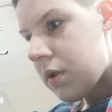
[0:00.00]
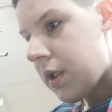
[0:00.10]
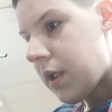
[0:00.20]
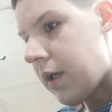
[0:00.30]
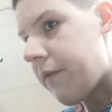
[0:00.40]
I
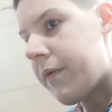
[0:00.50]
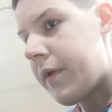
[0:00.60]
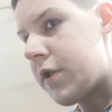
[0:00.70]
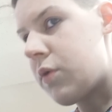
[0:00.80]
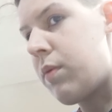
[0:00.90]
can't fit
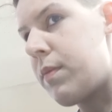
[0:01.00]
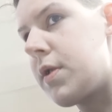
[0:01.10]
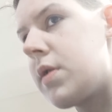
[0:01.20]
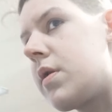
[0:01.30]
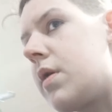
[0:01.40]
into
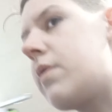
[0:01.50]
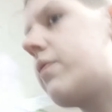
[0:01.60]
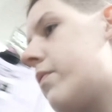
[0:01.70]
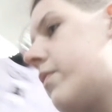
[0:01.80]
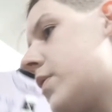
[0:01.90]
women's stuff
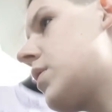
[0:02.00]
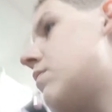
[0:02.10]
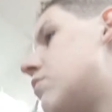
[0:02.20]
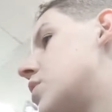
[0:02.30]
for some